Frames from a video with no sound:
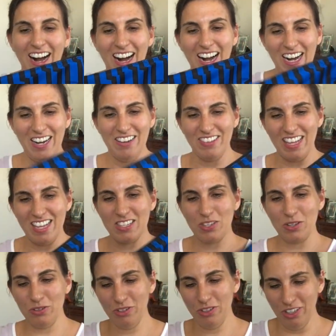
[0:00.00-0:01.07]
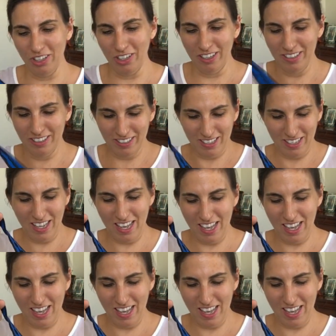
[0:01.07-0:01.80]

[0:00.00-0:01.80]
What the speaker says: Oh, that's cool. Yeah,